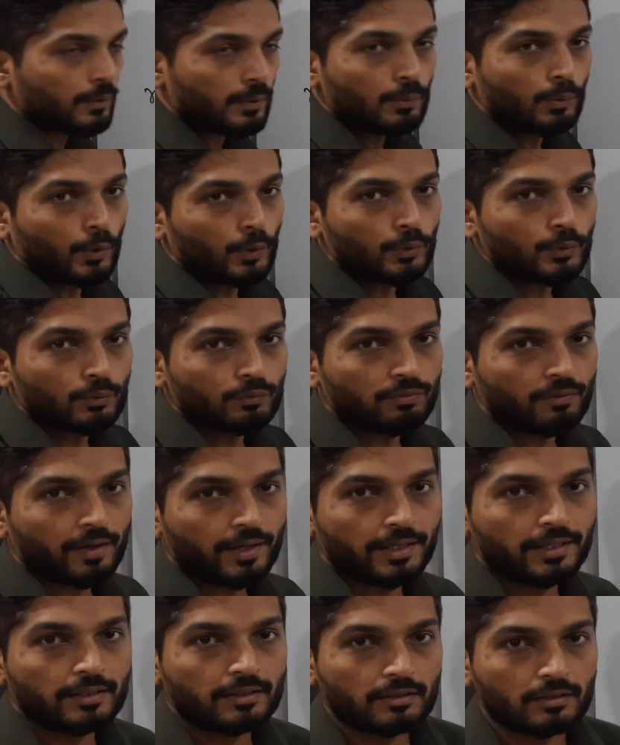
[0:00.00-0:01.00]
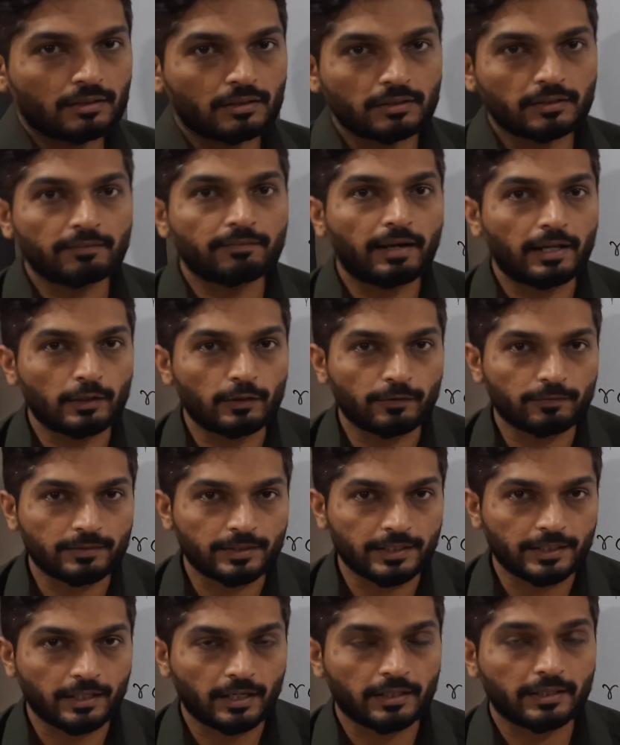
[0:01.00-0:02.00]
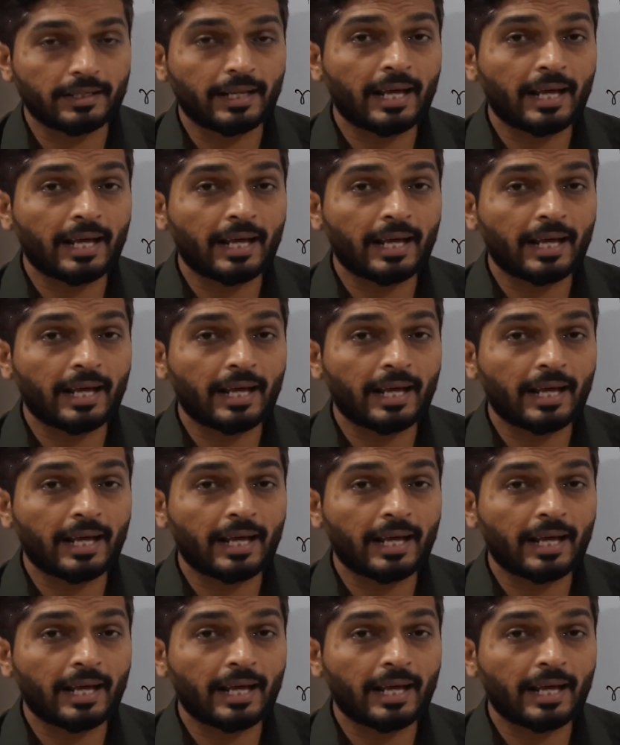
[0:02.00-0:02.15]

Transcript: we want to find the value of theta.